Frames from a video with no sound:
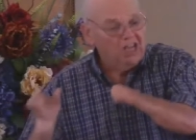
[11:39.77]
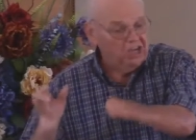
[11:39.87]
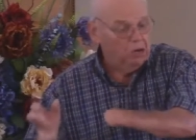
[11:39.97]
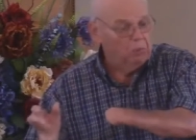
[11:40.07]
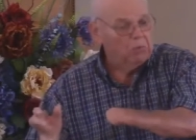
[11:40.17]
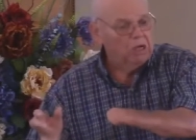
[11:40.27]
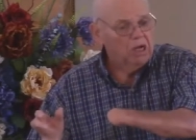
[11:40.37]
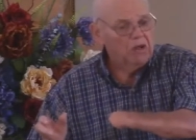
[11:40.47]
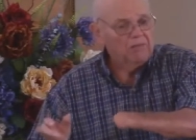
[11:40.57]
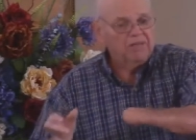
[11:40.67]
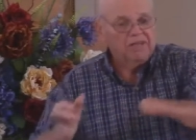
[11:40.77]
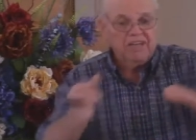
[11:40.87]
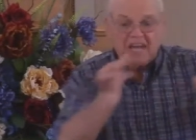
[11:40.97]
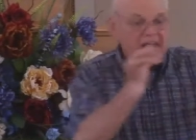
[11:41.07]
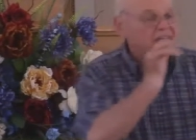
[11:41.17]
him
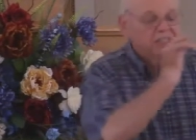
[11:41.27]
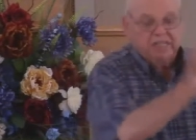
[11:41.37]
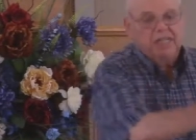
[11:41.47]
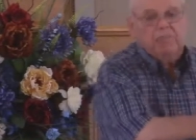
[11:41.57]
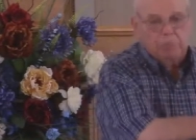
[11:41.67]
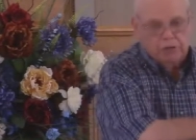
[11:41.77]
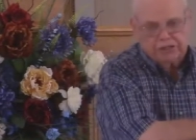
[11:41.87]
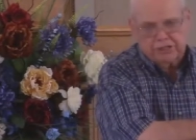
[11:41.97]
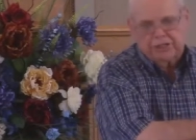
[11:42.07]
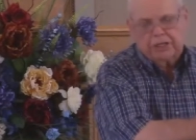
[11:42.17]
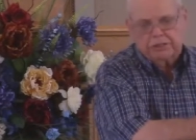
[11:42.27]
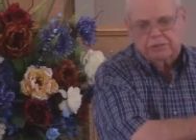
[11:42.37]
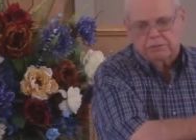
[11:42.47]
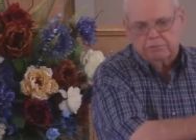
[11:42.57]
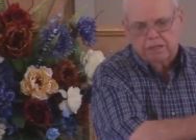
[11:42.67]
than 19
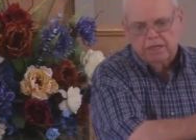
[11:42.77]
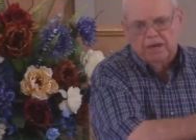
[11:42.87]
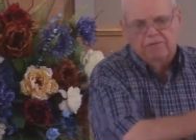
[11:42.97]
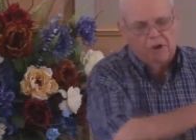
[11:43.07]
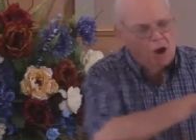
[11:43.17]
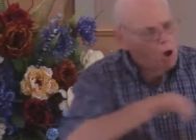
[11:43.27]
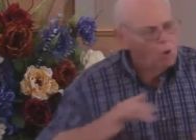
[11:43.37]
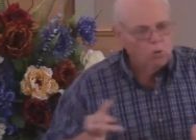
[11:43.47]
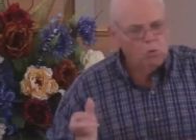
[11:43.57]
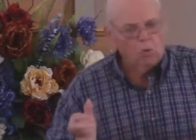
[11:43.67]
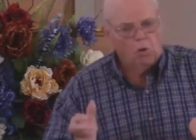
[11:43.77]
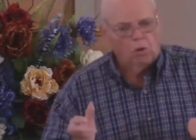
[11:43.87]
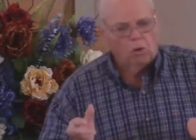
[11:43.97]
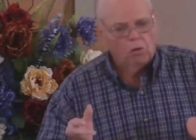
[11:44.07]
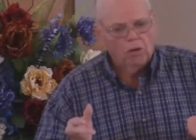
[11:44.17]
presidents. Mm-hmm. Of all the
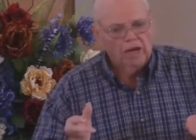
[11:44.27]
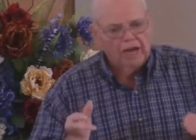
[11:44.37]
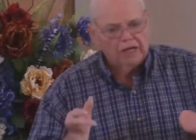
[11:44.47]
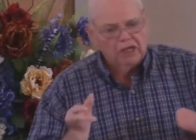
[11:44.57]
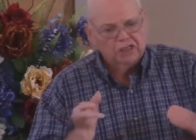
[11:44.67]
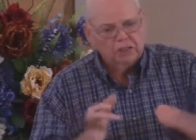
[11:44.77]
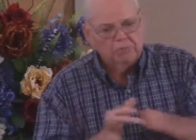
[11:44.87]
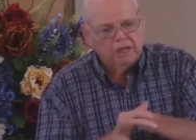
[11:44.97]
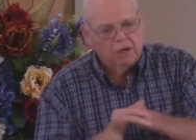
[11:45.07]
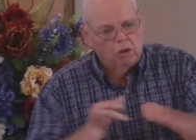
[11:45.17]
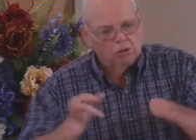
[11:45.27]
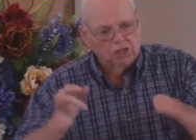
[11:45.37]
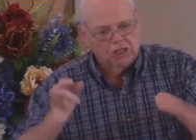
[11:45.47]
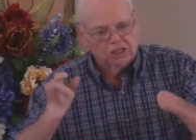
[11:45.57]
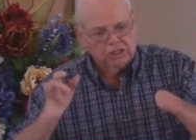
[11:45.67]
world. And listen,
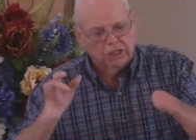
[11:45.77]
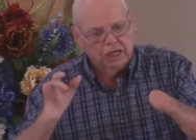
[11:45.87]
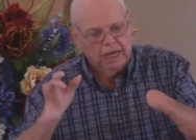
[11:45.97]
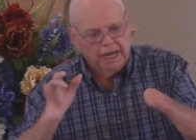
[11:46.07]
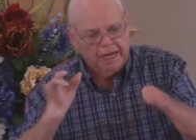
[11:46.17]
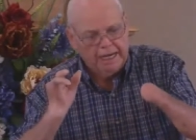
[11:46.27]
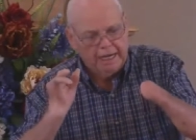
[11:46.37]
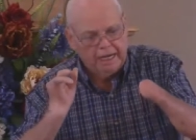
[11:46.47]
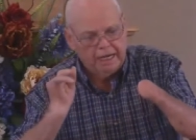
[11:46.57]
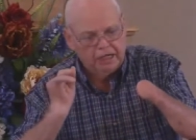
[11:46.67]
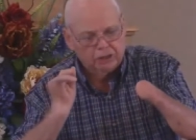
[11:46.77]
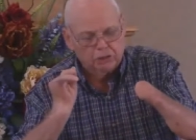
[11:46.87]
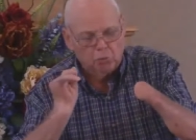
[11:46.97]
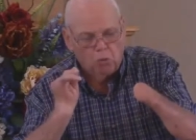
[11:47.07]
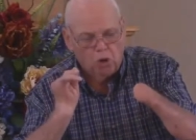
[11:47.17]
because listen, he is
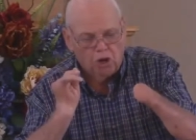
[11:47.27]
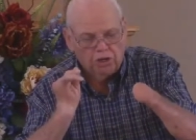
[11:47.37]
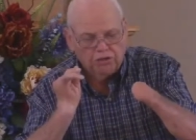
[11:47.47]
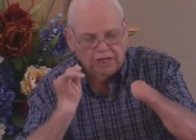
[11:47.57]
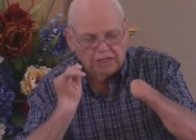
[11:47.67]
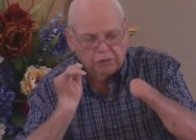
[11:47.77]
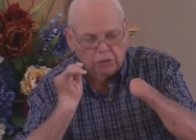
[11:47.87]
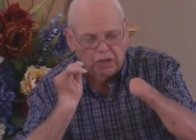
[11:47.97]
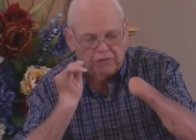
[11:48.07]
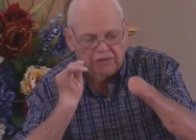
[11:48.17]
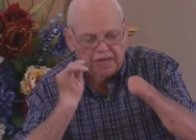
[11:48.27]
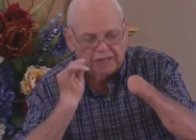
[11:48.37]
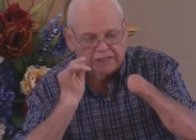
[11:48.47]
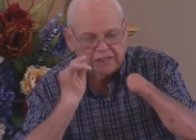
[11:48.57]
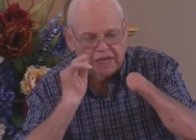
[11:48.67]
the one
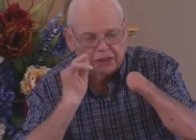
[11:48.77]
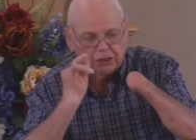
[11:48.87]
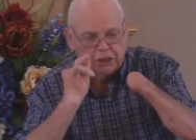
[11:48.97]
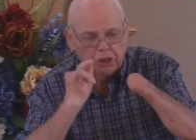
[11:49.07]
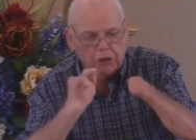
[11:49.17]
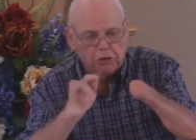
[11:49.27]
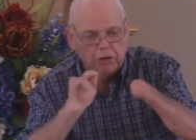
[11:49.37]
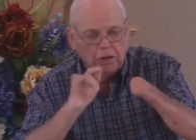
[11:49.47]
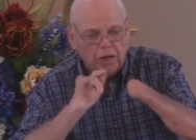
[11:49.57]
that takes care